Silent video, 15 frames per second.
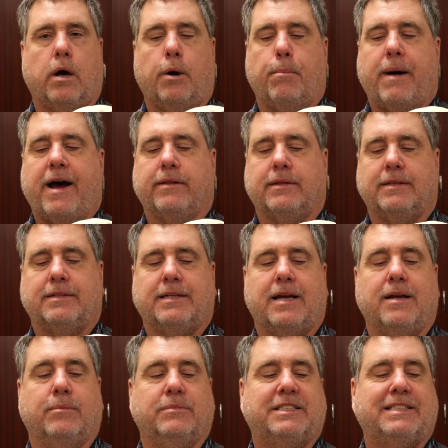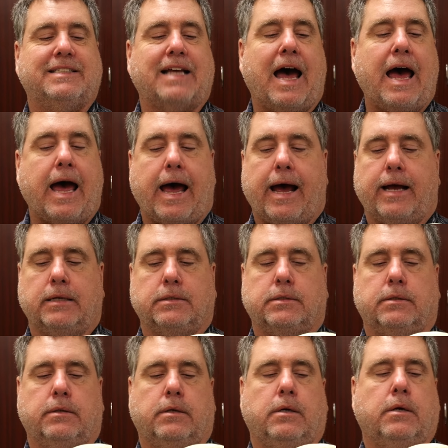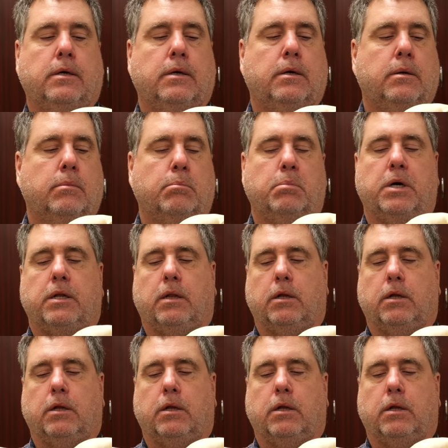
about the same size, but